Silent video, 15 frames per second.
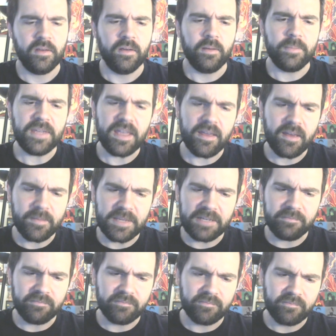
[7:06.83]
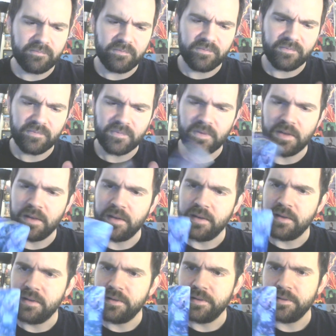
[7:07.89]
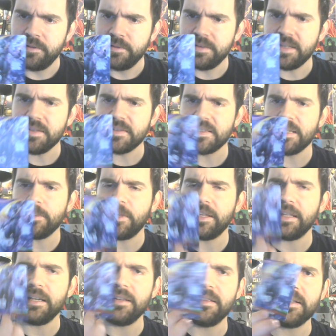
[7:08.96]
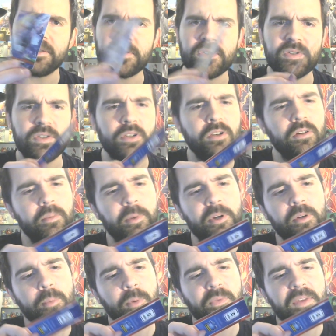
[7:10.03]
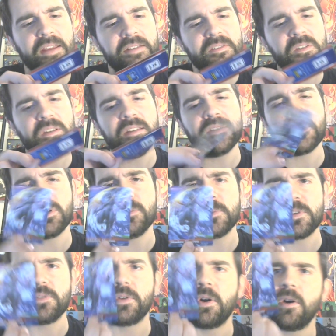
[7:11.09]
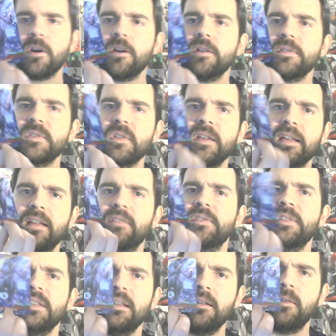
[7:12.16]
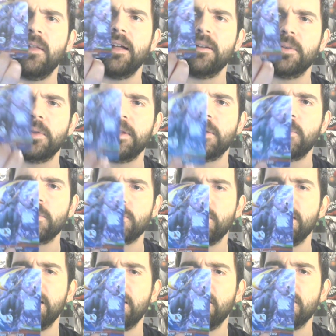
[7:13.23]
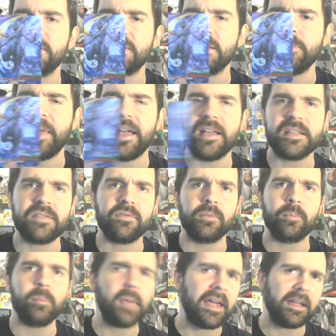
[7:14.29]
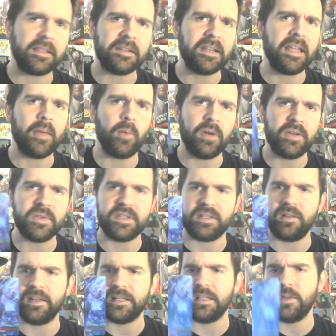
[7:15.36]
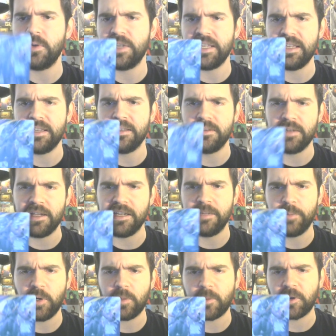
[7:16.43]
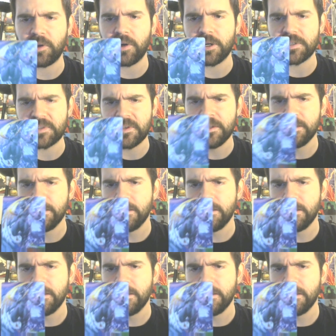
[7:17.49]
But yeah, I mean, doesn't seem like anything super duper fancy in terms of cards. Like, I've seen a lot of really cool trading cards in the past from back in the day when I used to collect Yu-Gi and Pokemon cards.